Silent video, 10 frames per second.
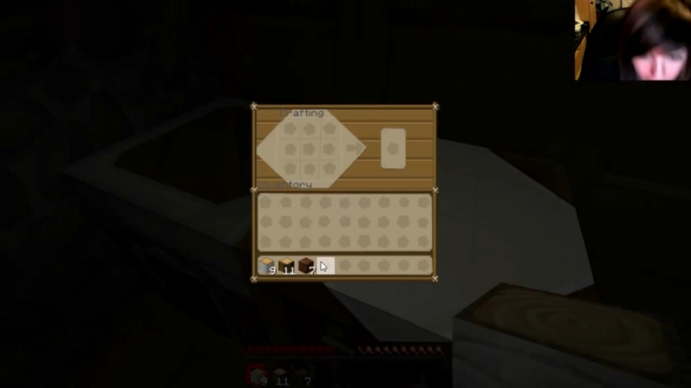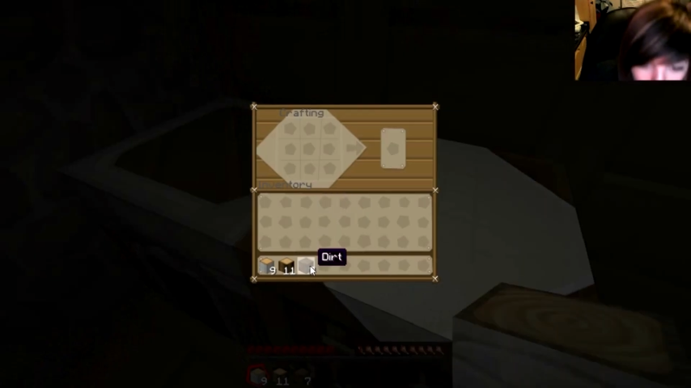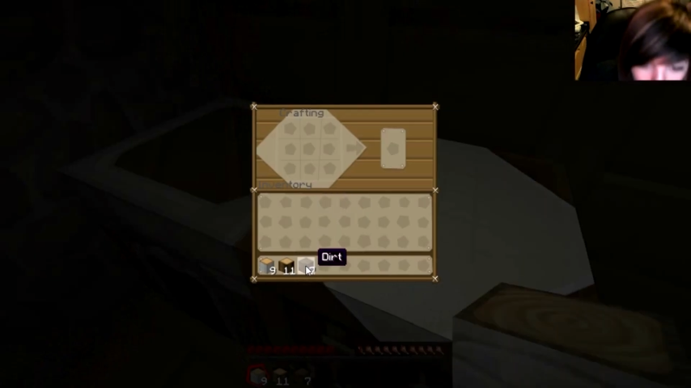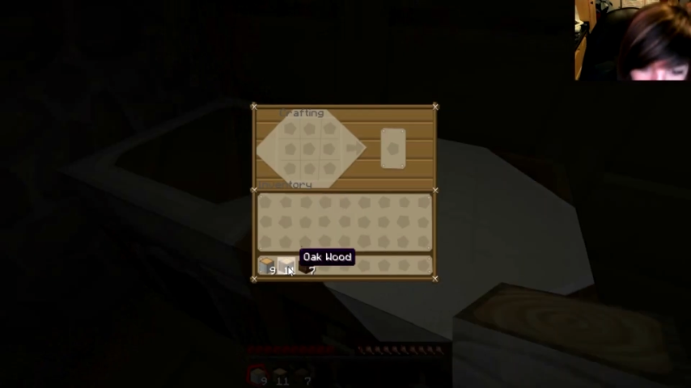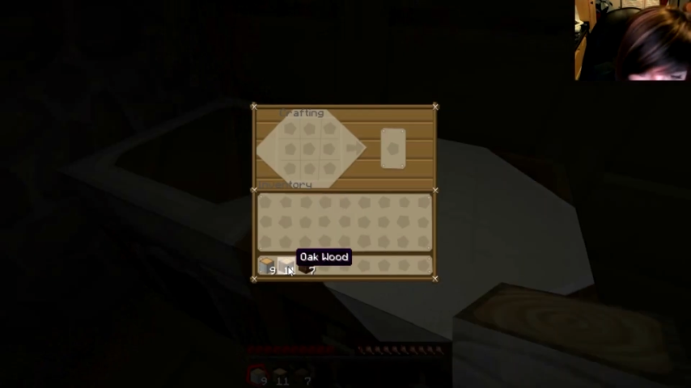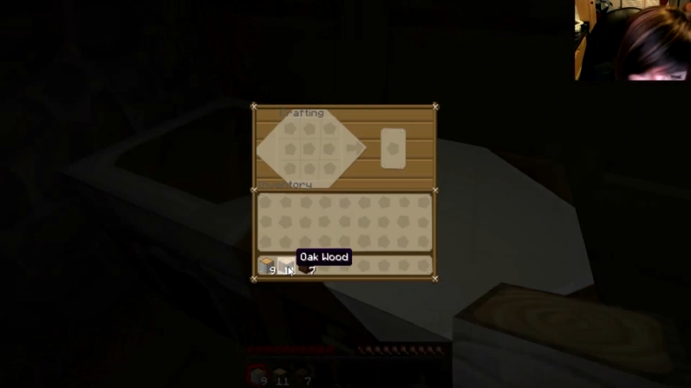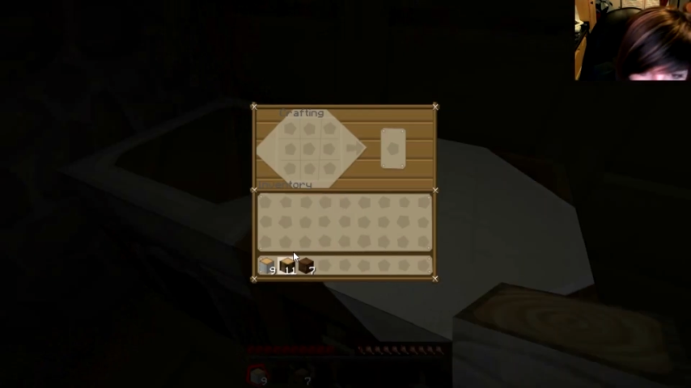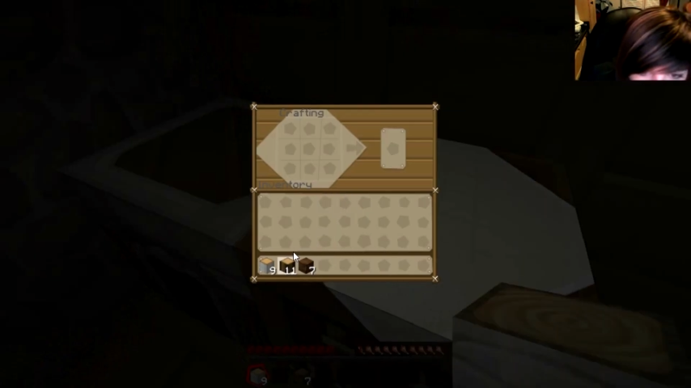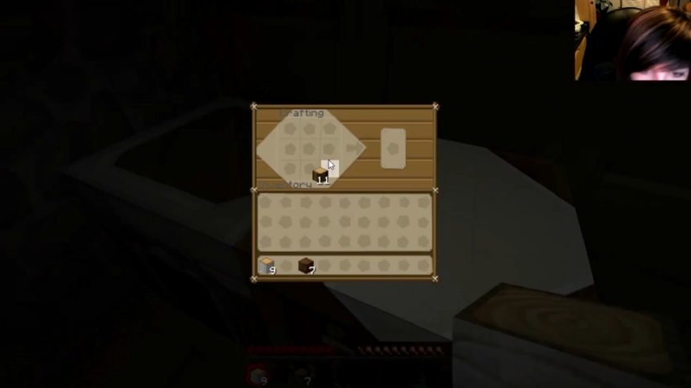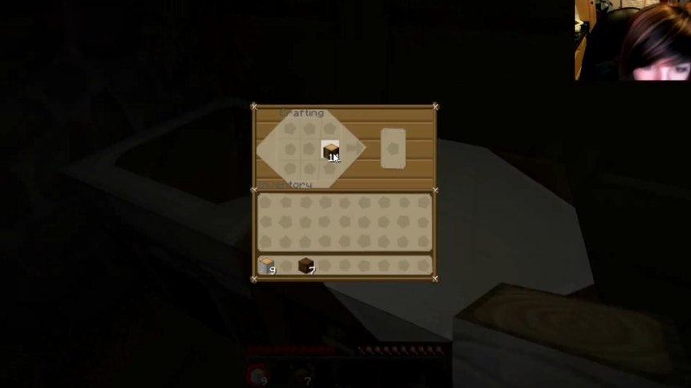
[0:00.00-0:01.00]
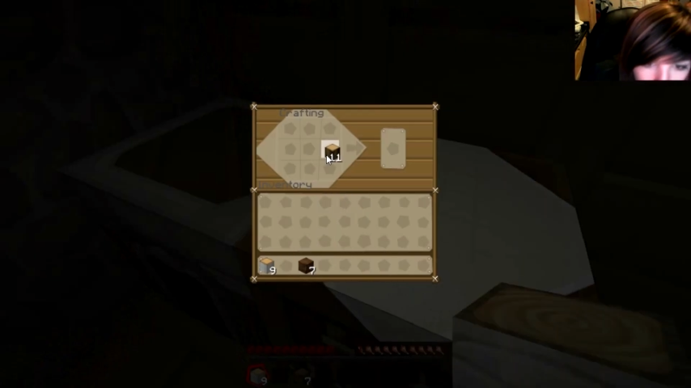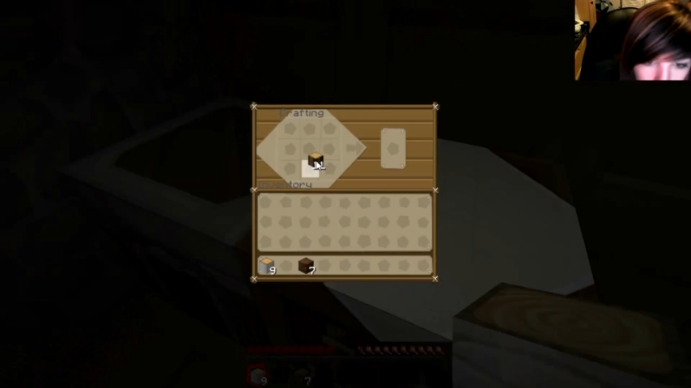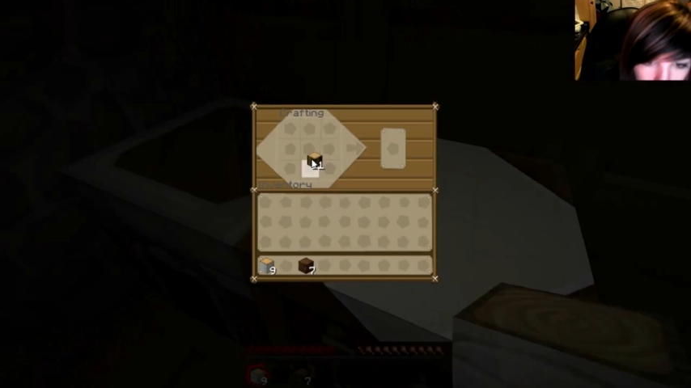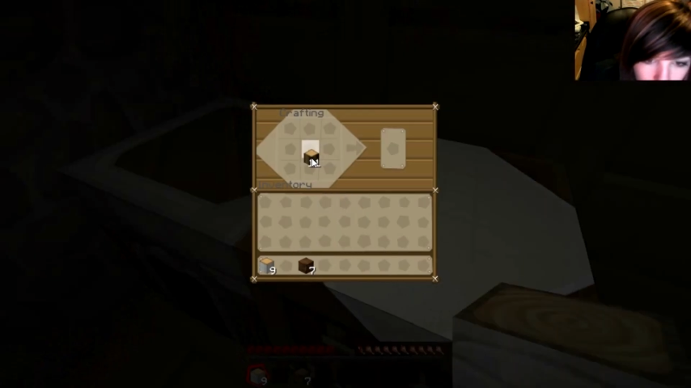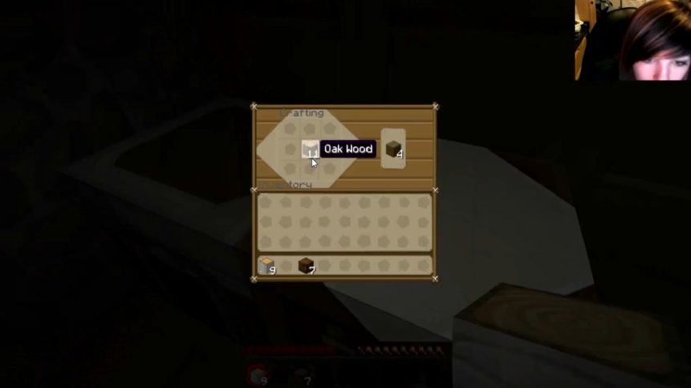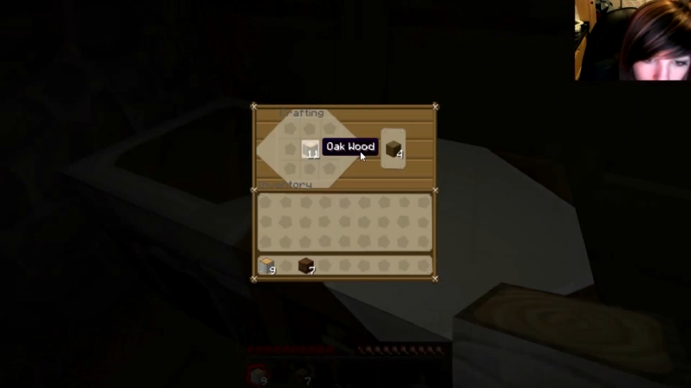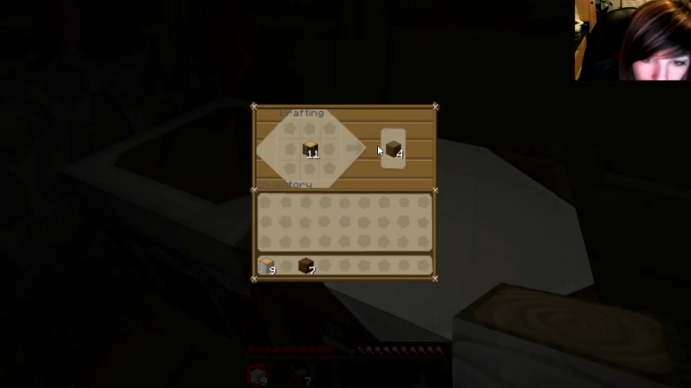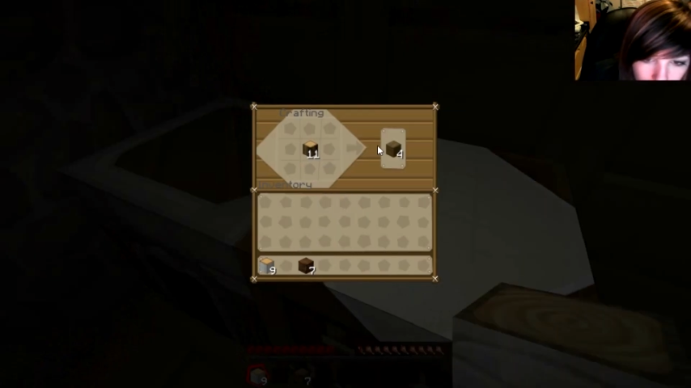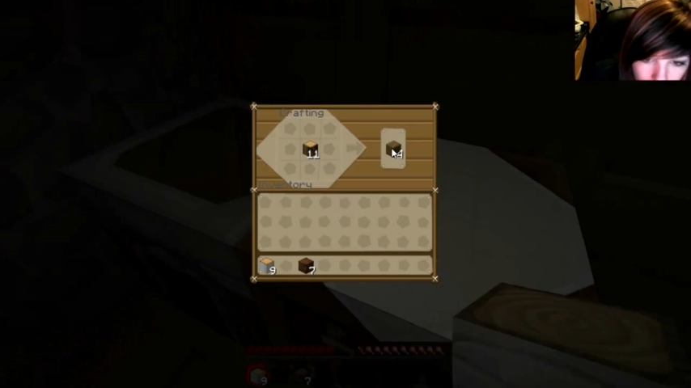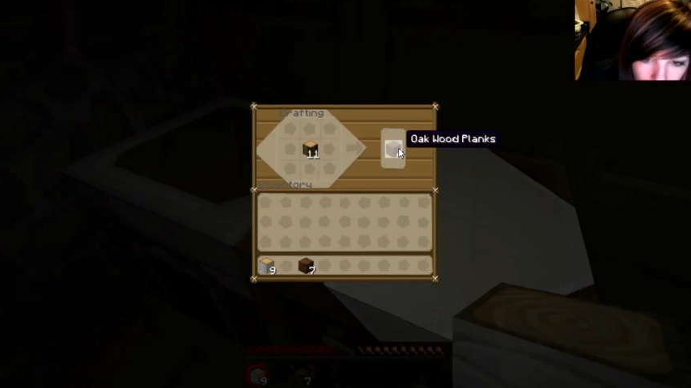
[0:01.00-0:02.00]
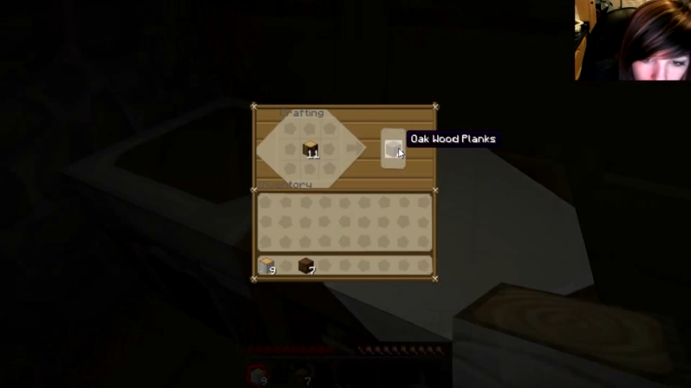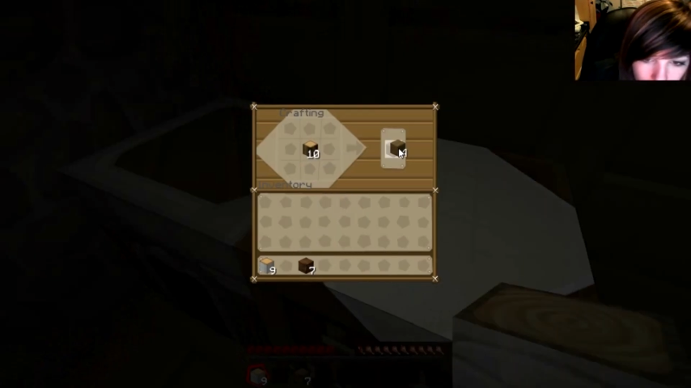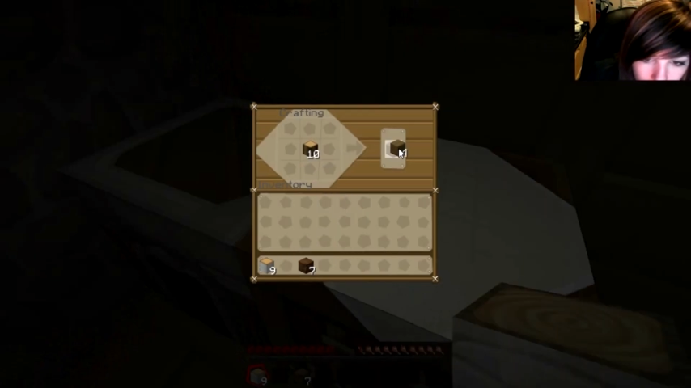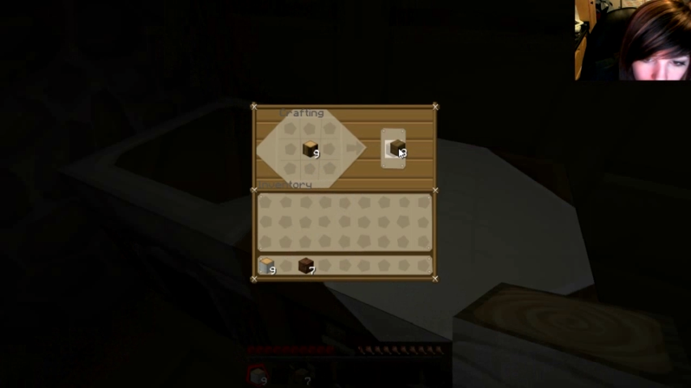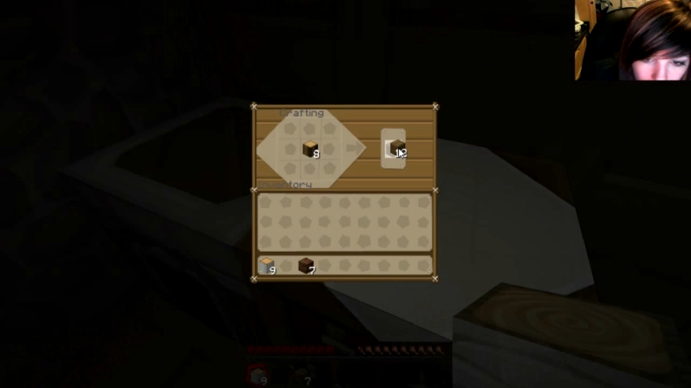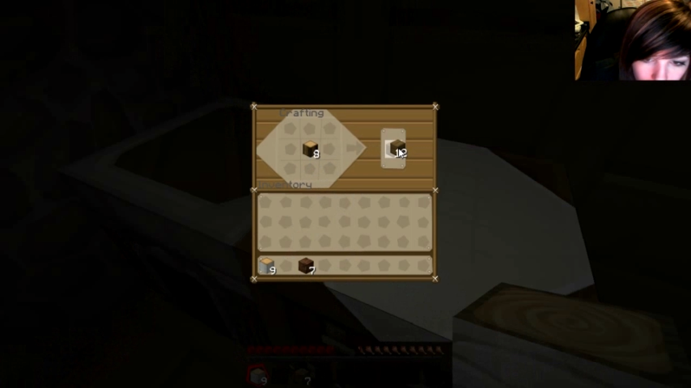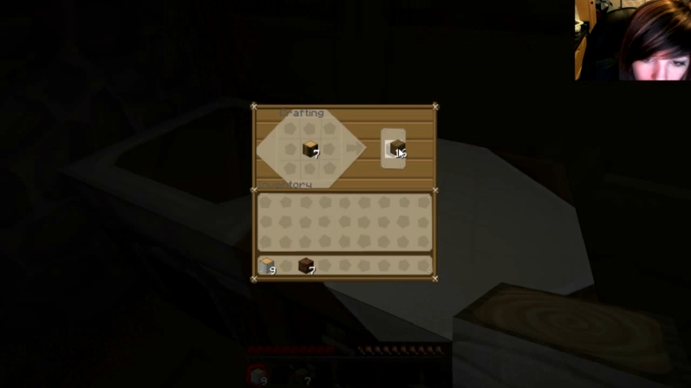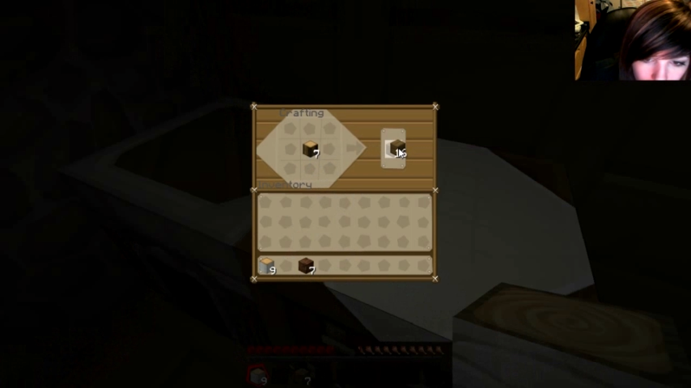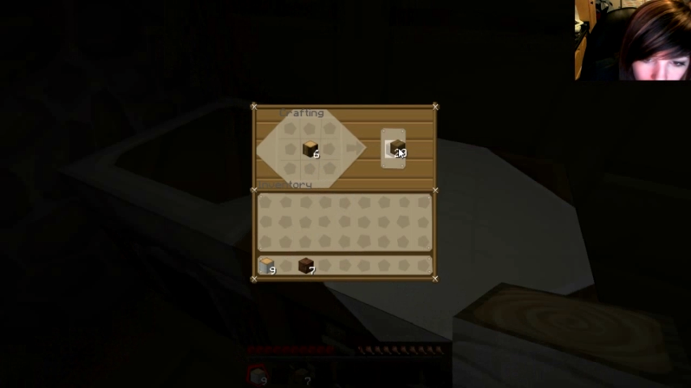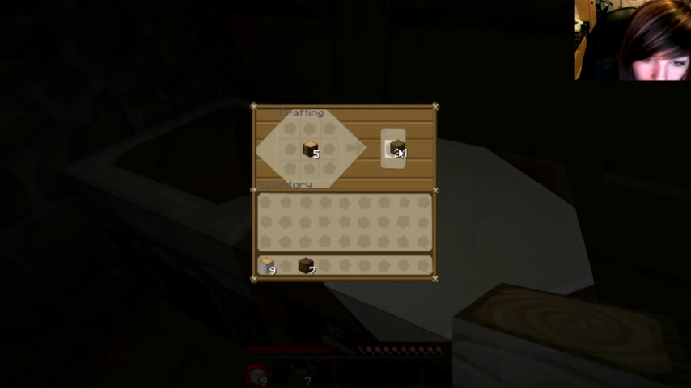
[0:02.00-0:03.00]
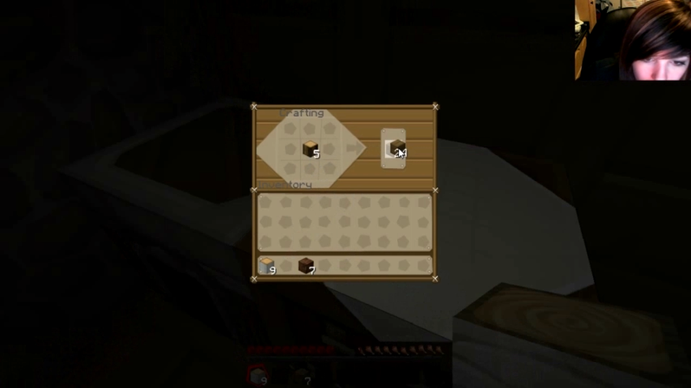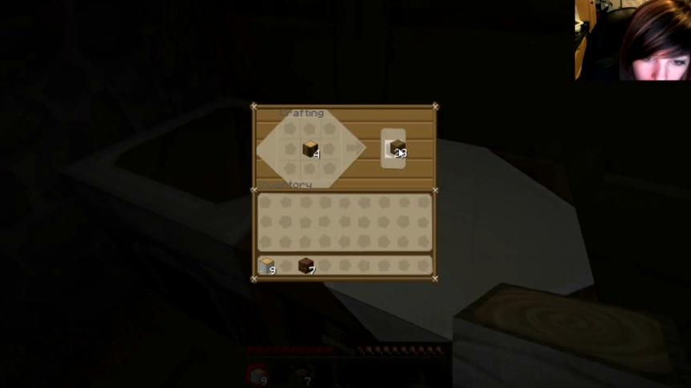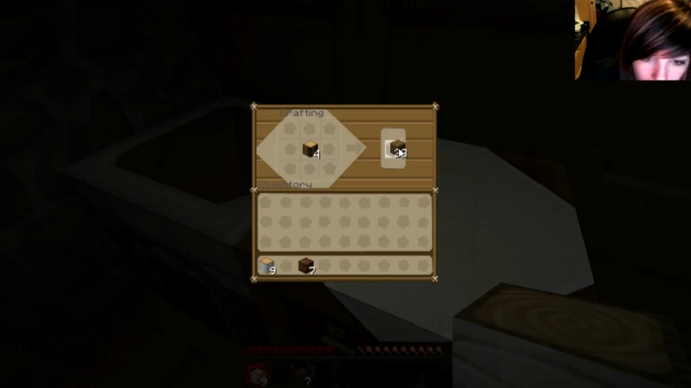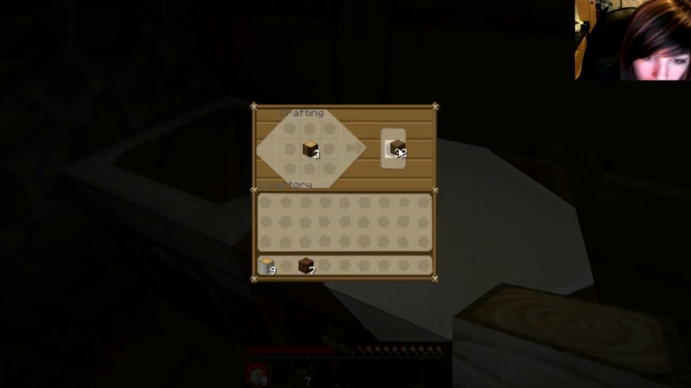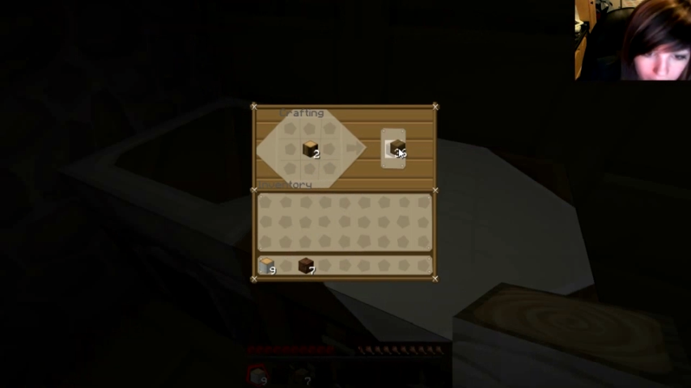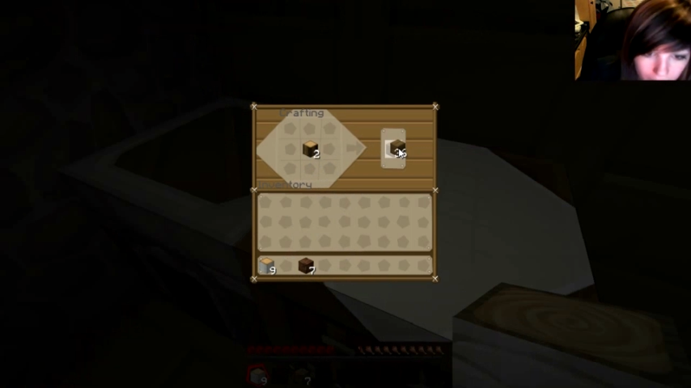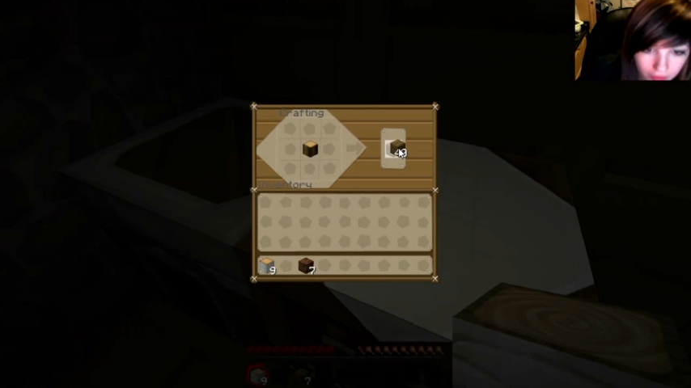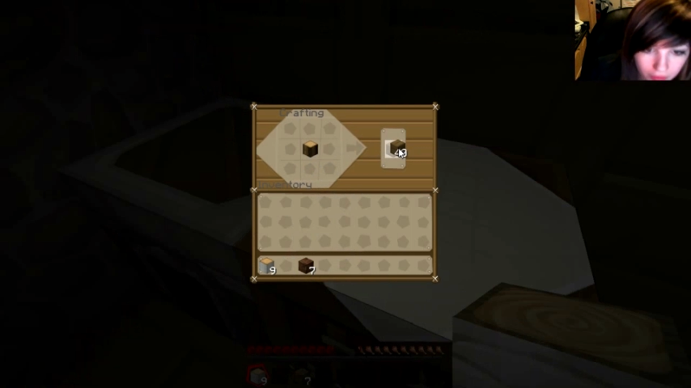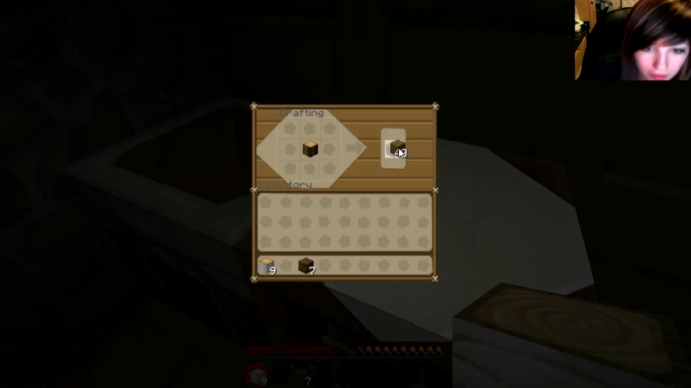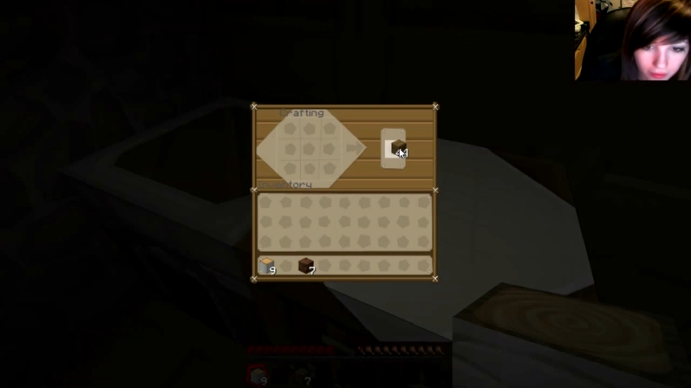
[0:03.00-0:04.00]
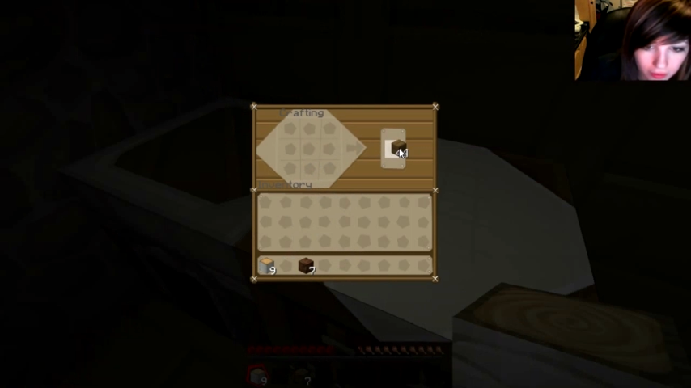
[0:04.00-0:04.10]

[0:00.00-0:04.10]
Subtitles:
Nobody's mouth can be seen.